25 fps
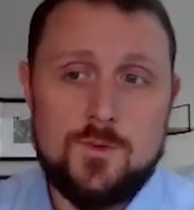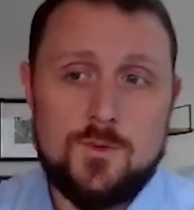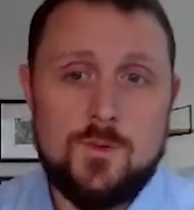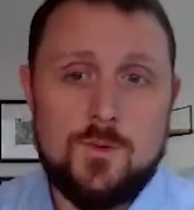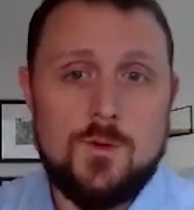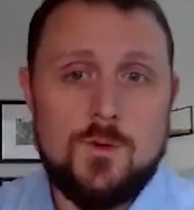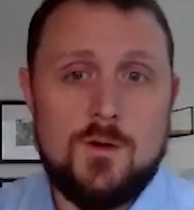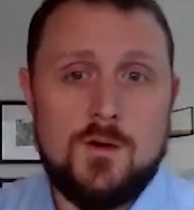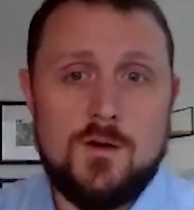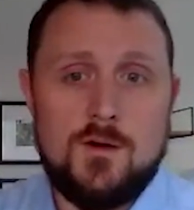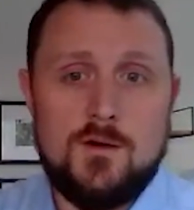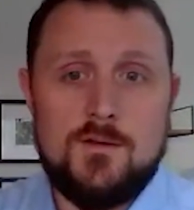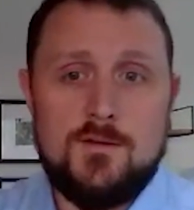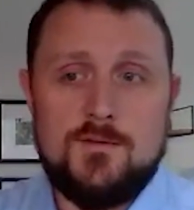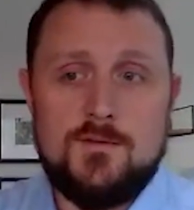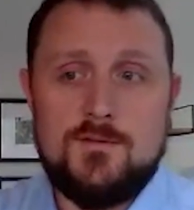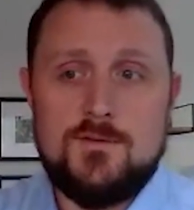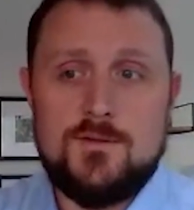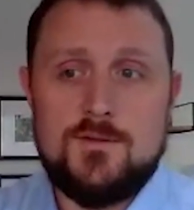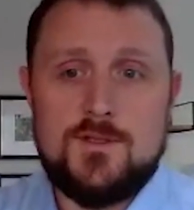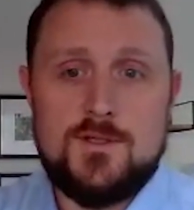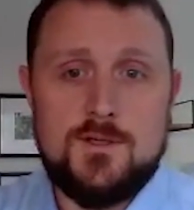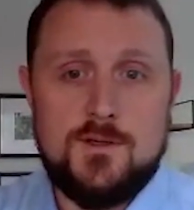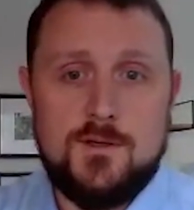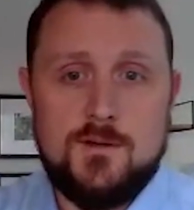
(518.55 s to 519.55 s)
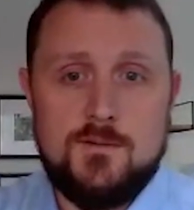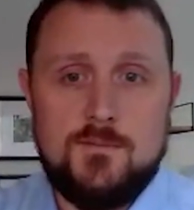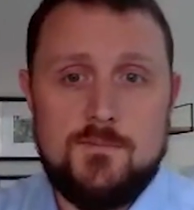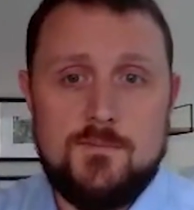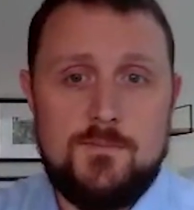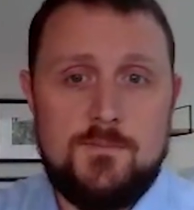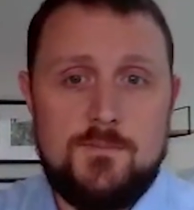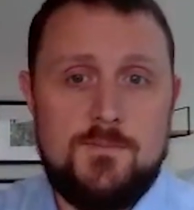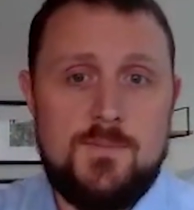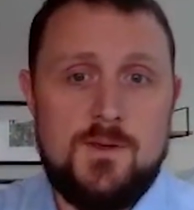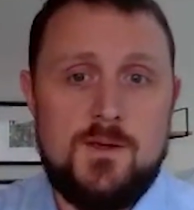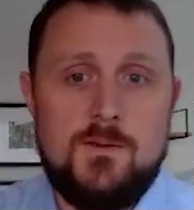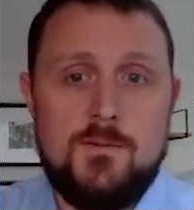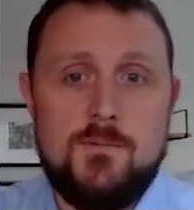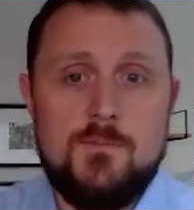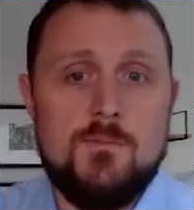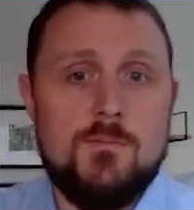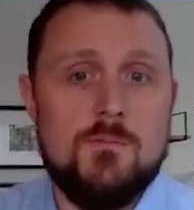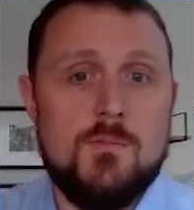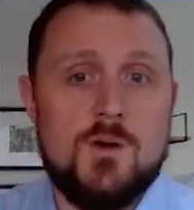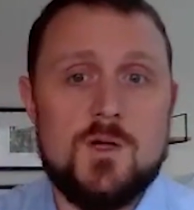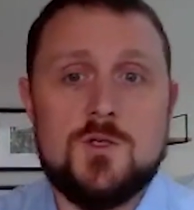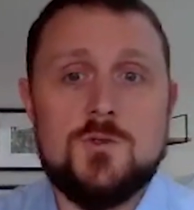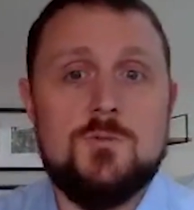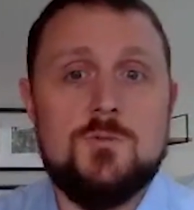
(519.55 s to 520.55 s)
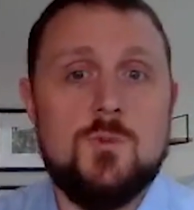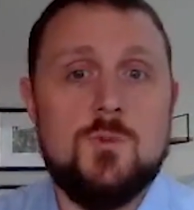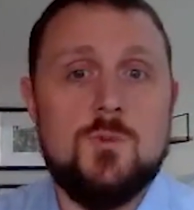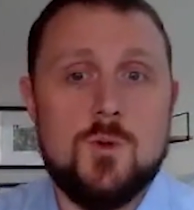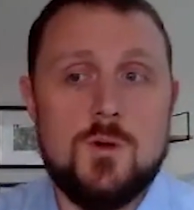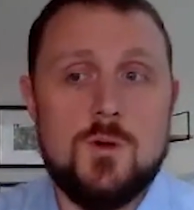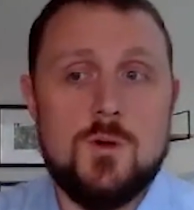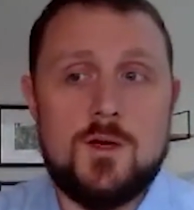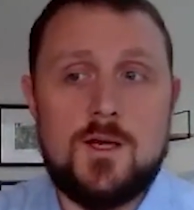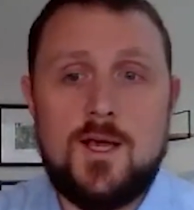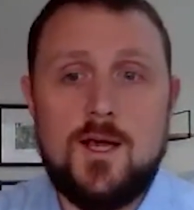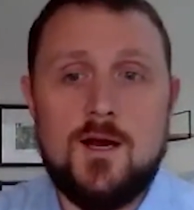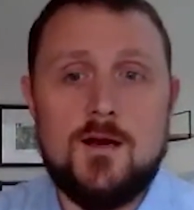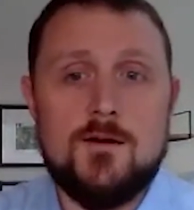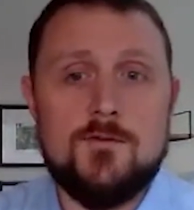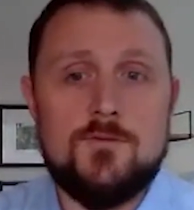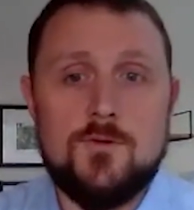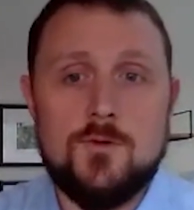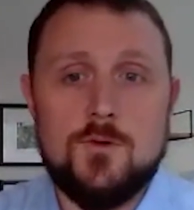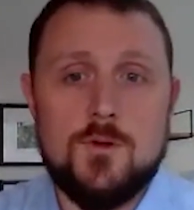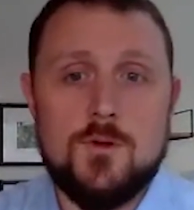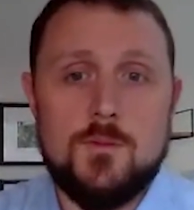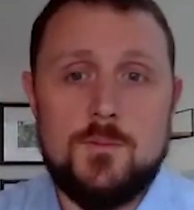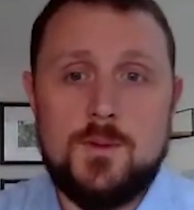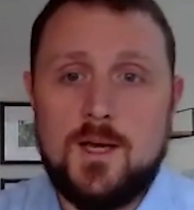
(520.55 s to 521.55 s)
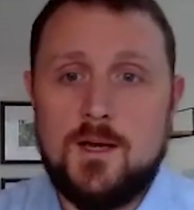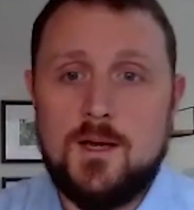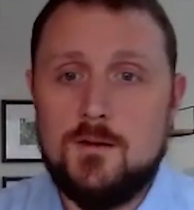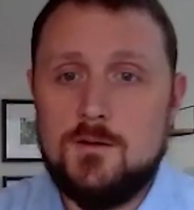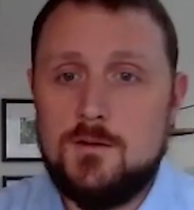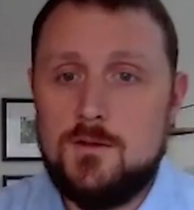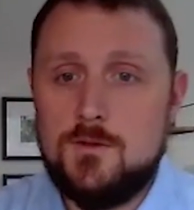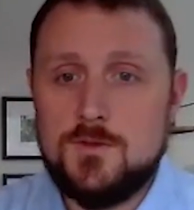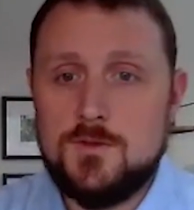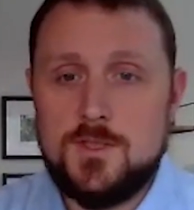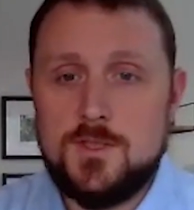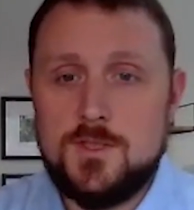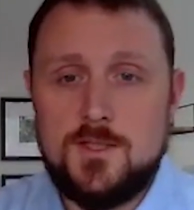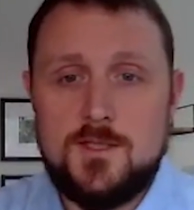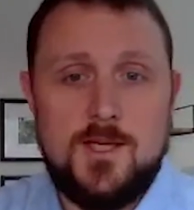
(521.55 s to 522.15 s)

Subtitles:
or to be much more careful about using